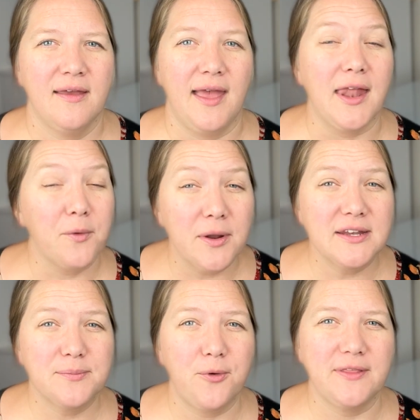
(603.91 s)
And I wanted
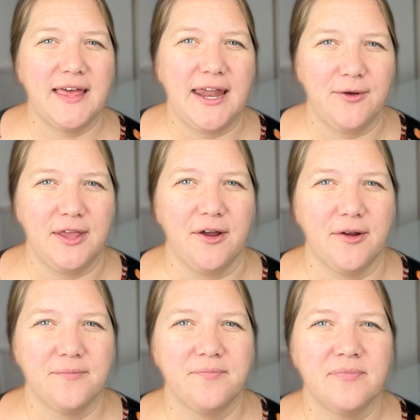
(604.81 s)
to point that out
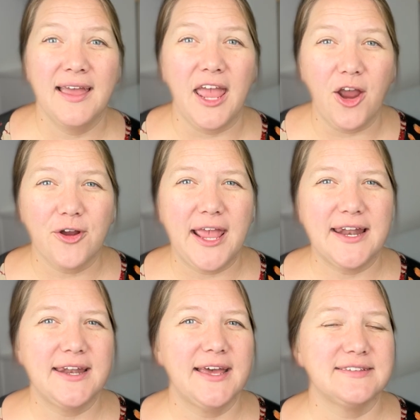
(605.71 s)
here. Air
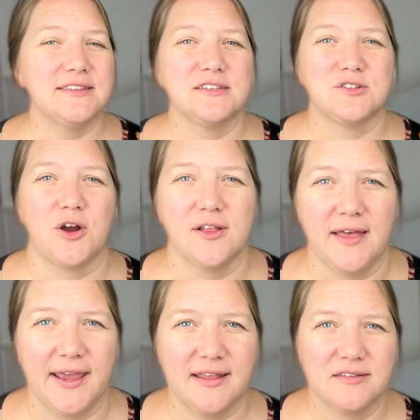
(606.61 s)
Canada is in the Star
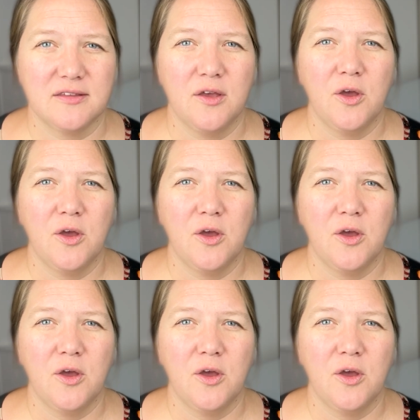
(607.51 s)
Alliance,